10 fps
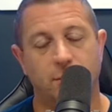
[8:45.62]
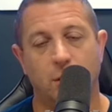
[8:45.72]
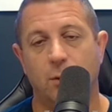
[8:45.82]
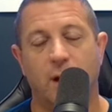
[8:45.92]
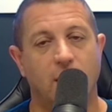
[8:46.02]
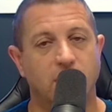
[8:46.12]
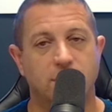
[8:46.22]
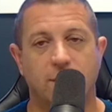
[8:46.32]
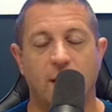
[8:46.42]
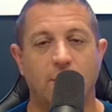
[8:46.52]
who cares,
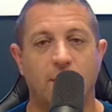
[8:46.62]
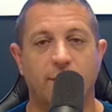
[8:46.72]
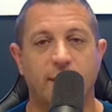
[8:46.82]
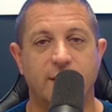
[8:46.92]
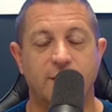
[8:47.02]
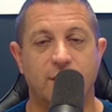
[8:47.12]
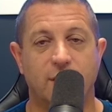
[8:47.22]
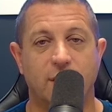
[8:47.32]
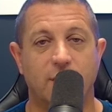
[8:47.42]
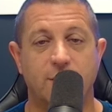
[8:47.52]
right? We don't need
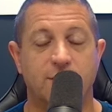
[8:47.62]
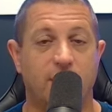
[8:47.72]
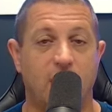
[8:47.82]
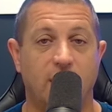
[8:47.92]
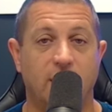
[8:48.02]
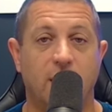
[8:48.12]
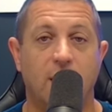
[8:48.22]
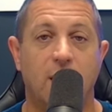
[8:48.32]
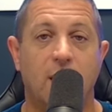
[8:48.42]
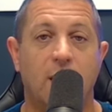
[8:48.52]
dessert. It was fine.
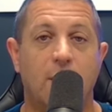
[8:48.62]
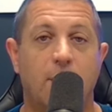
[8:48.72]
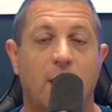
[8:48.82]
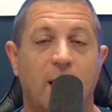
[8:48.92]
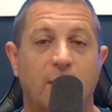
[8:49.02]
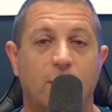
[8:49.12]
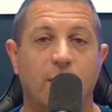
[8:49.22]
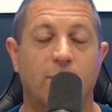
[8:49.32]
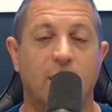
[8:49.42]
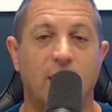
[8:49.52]
But
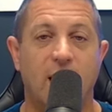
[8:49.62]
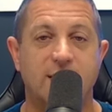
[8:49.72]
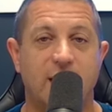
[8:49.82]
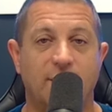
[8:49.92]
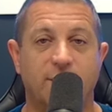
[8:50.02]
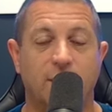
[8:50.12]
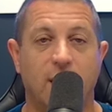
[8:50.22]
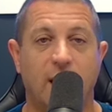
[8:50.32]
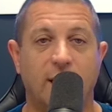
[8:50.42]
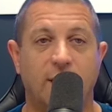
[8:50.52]
we realized after
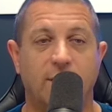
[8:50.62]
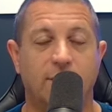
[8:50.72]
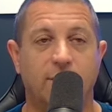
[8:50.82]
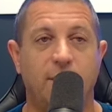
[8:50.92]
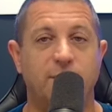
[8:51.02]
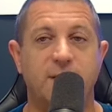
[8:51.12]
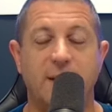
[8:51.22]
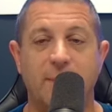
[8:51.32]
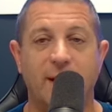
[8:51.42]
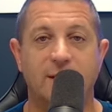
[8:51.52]
like
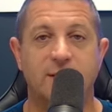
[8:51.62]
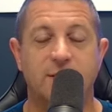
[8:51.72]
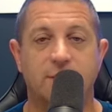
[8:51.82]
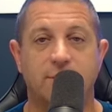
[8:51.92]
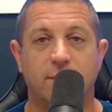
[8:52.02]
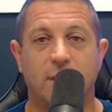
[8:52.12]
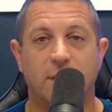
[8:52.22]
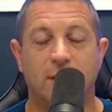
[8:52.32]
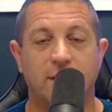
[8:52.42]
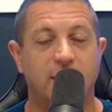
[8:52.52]
15 minutes
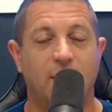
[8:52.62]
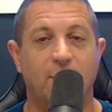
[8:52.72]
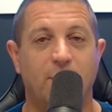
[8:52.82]
that it,